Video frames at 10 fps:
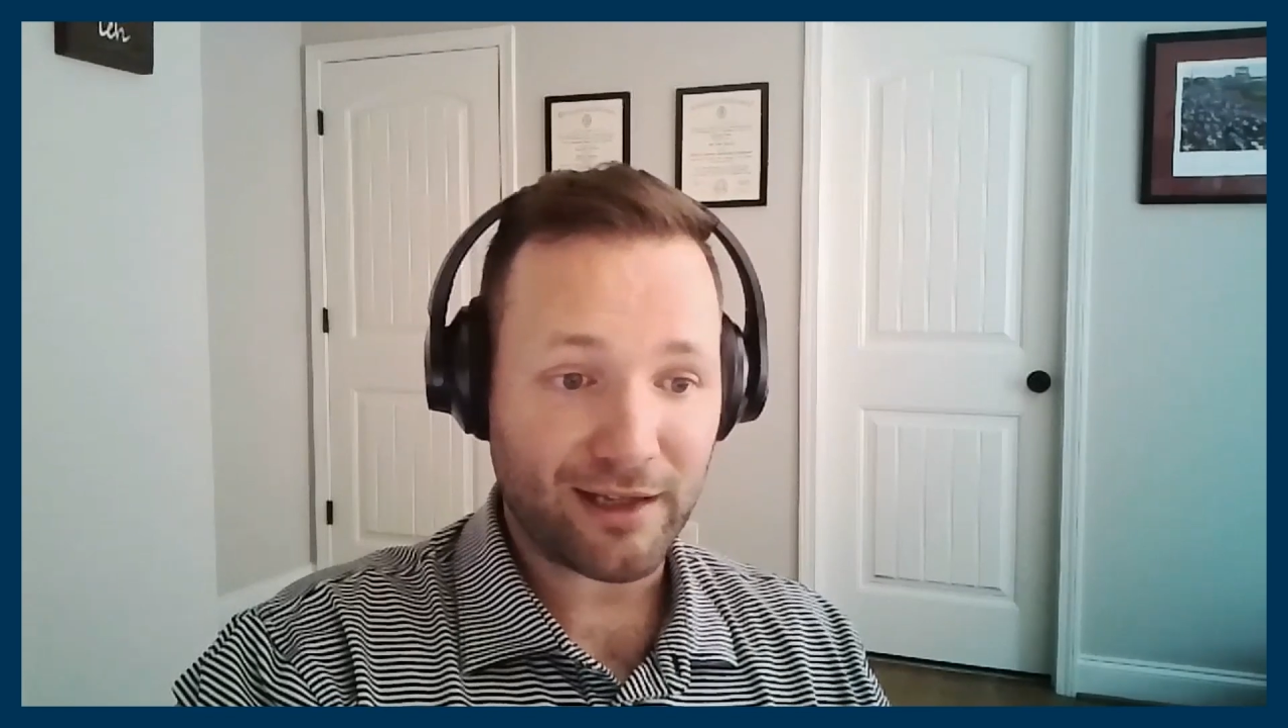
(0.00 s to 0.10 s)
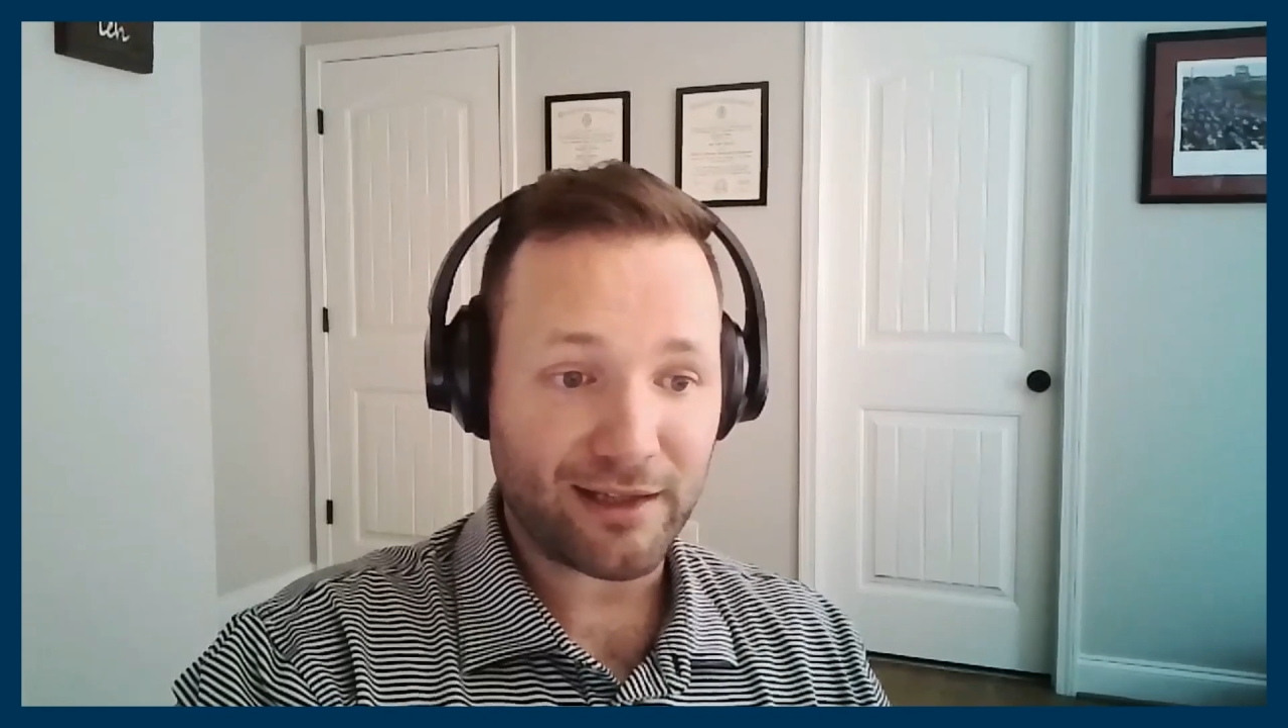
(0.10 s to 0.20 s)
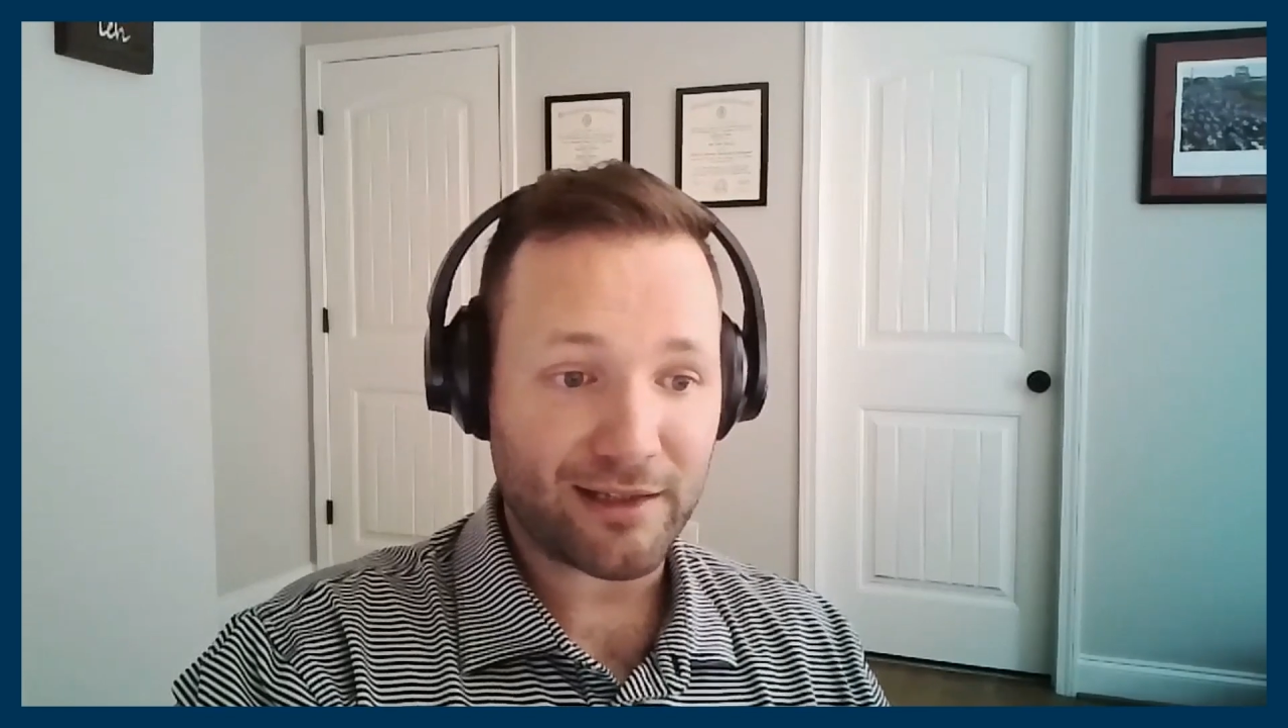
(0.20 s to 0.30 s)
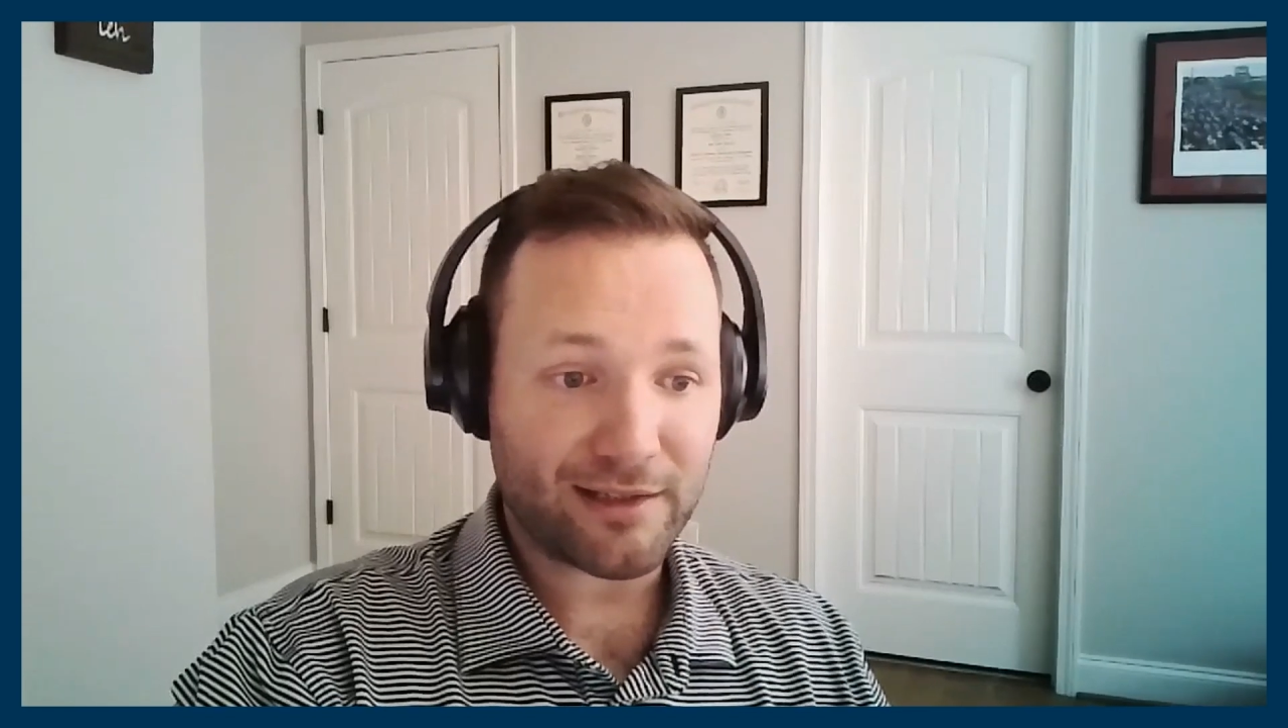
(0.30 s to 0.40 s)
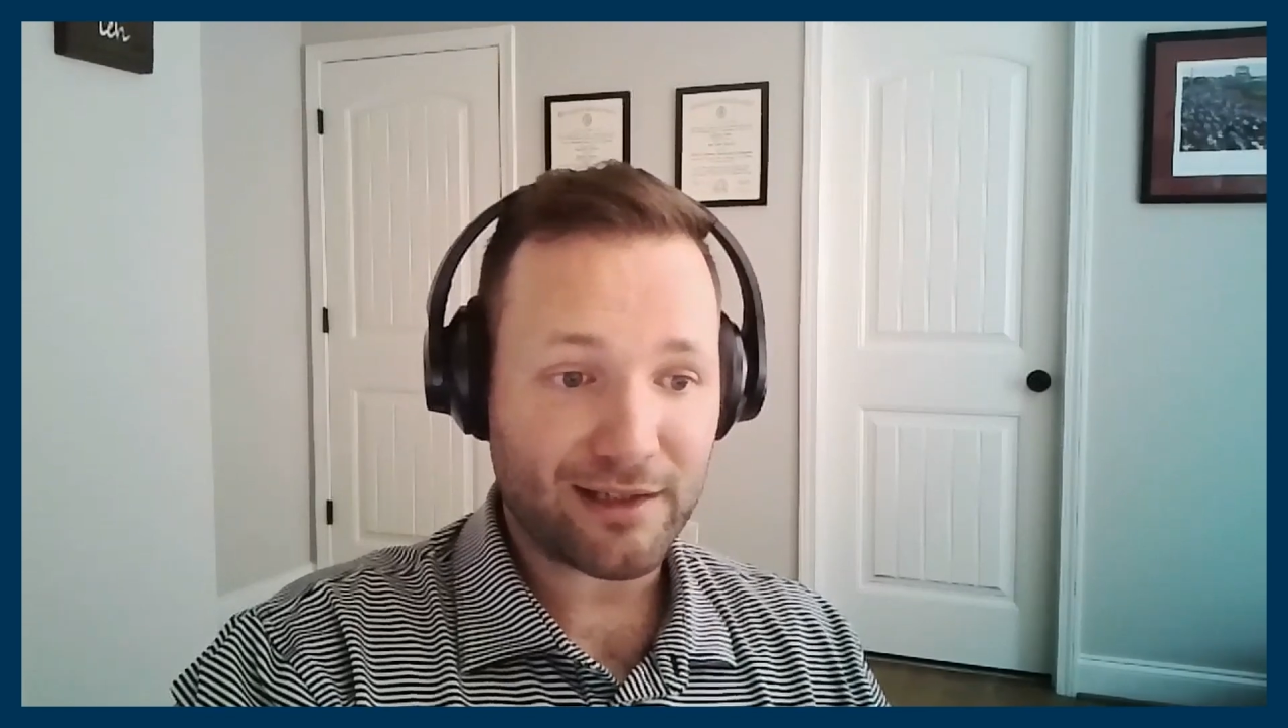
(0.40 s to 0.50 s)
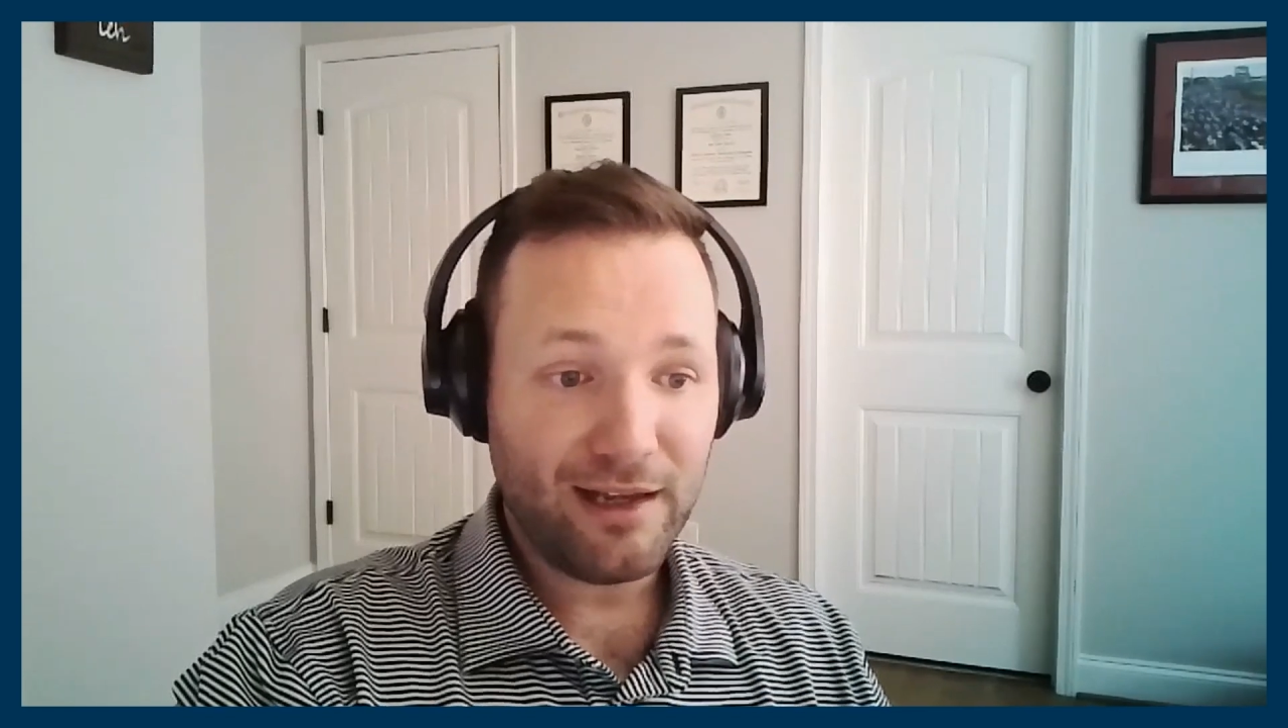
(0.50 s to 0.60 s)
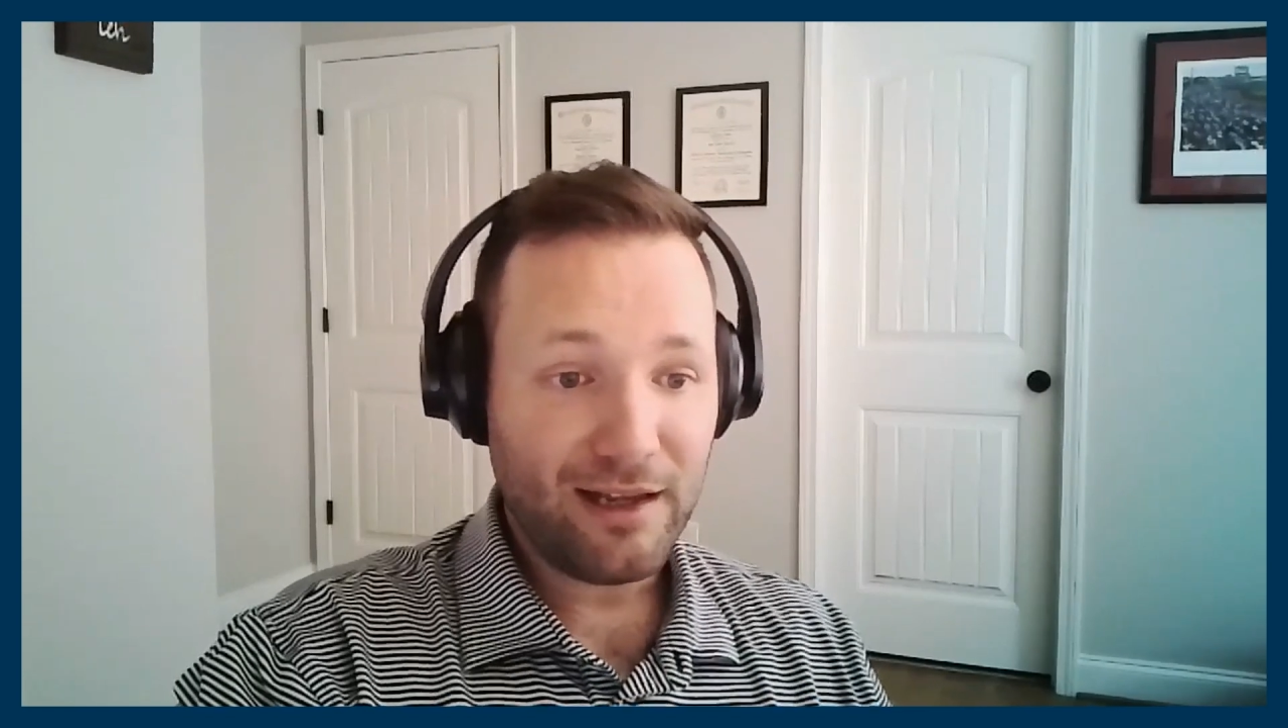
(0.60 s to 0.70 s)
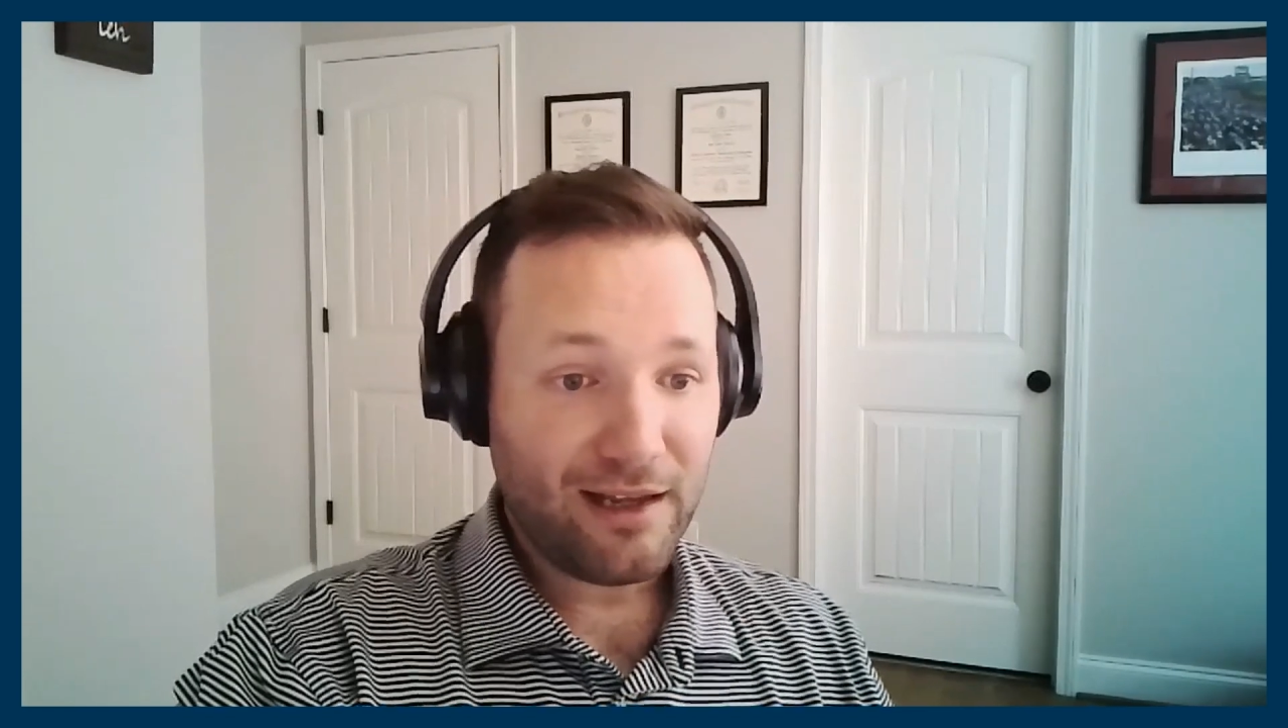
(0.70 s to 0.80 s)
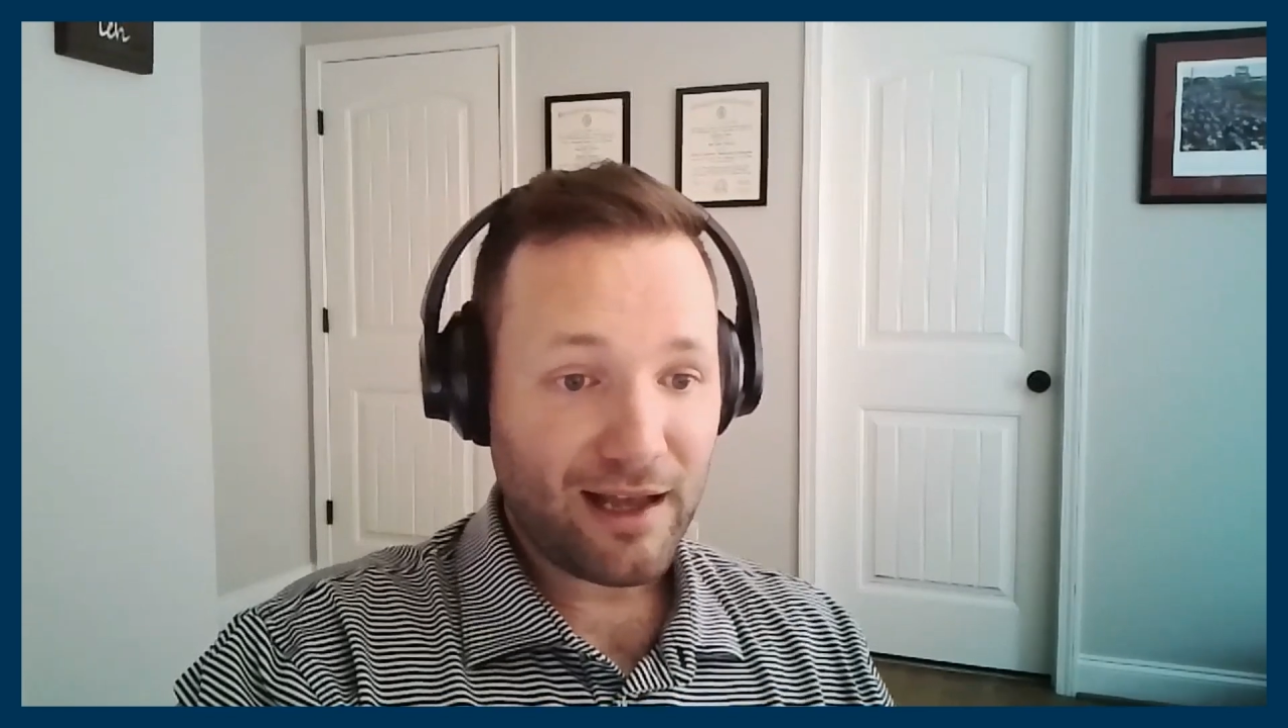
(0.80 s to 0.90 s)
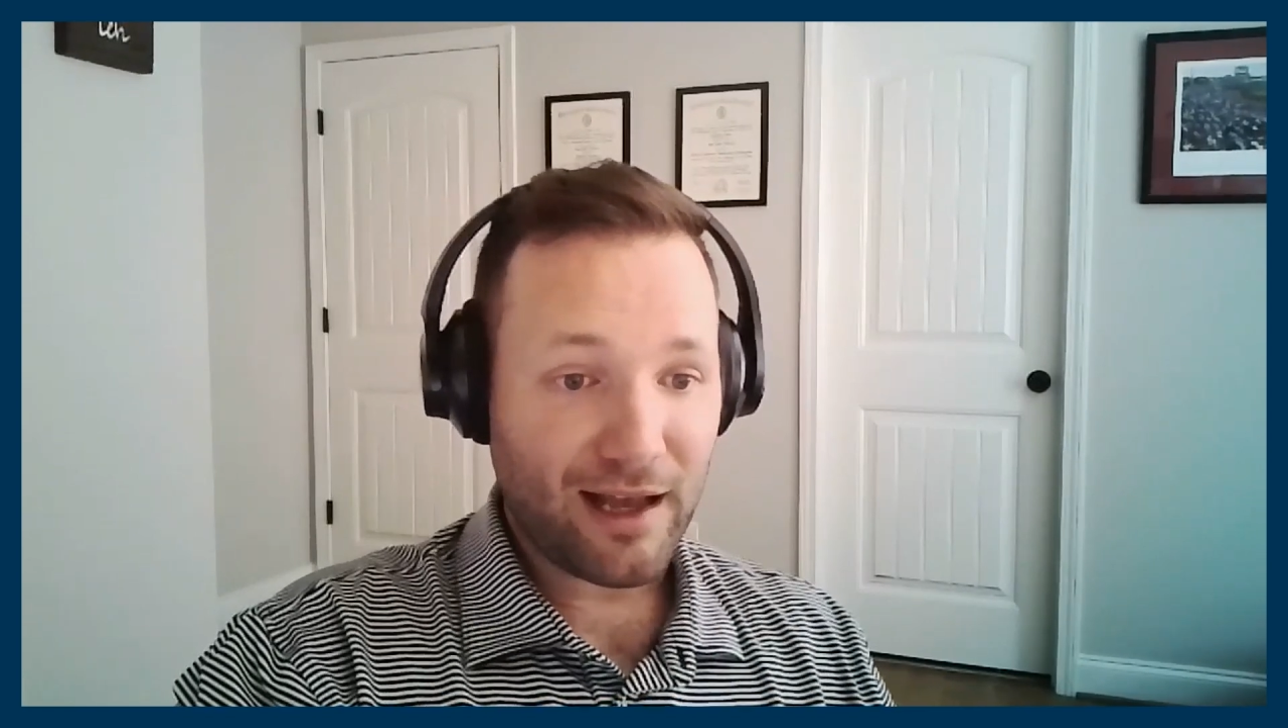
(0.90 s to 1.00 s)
like this,